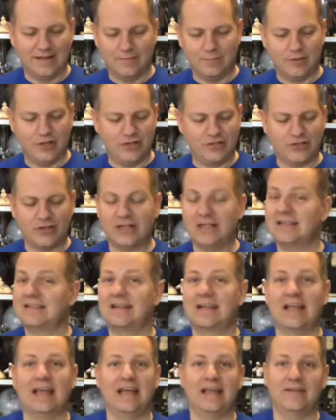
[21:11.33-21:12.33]
Pretty sure that,
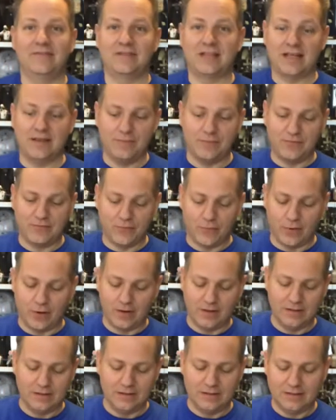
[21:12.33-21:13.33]
again, I've said it
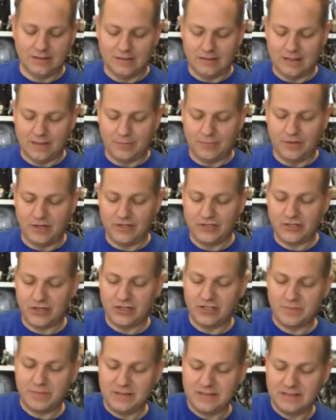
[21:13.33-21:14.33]
before. I'm pretty sure
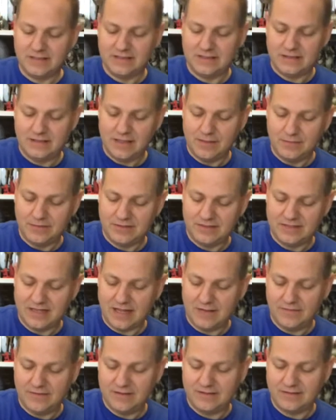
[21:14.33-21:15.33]
it was
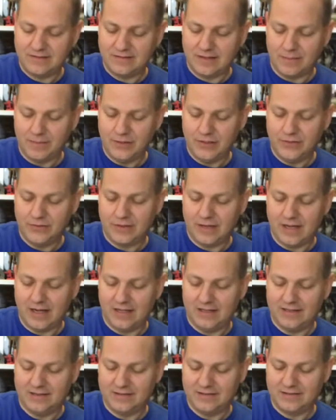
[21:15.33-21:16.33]
David W.
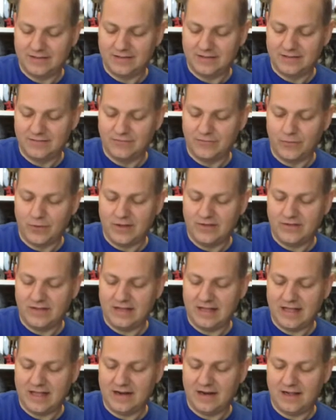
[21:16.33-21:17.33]
Collins
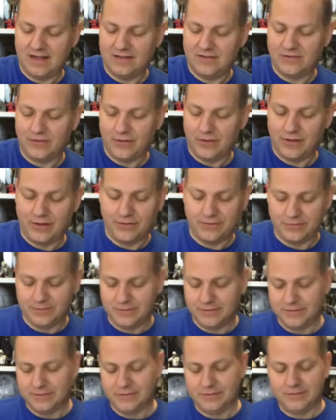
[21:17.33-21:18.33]
voicing that Han Solo.
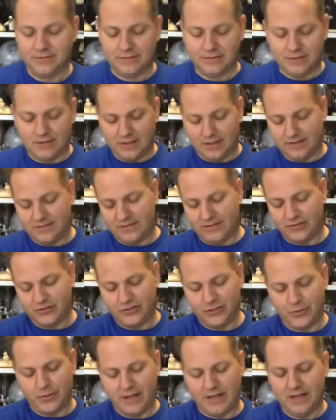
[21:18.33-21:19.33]
Let's hear
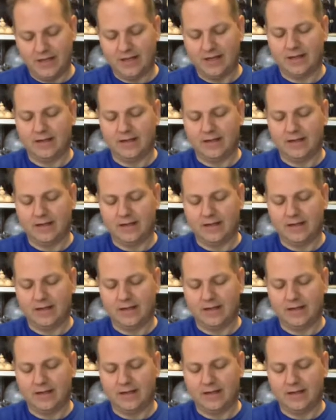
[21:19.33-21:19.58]
Chewie.